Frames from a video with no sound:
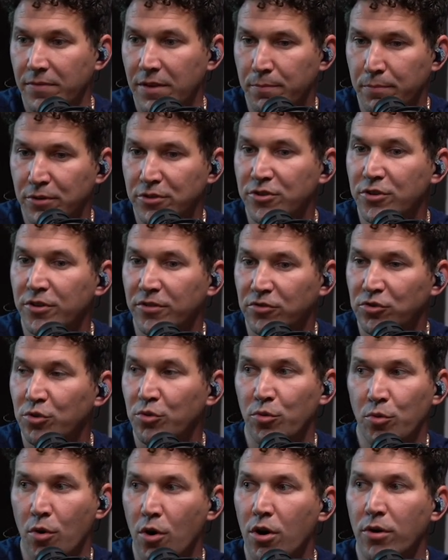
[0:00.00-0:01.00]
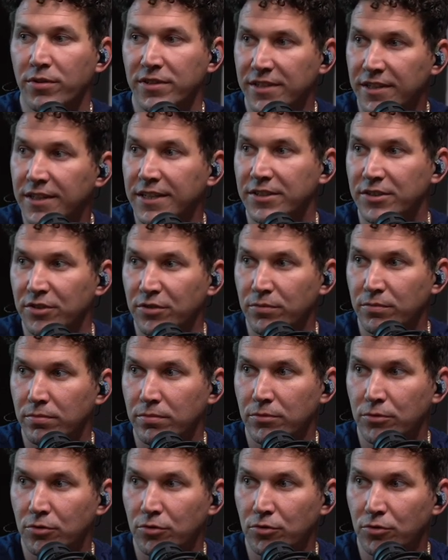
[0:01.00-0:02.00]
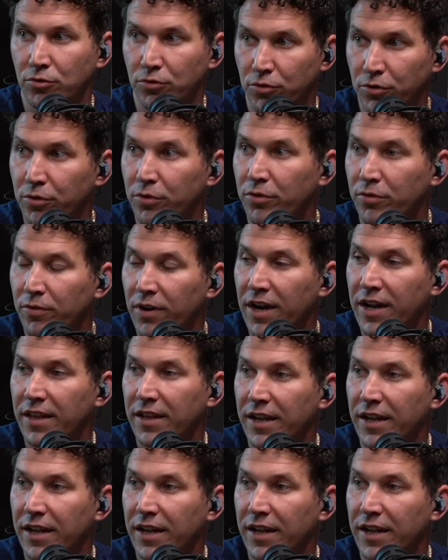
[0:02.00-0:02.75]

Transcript: the pursuit of truth will always lead to truth, right?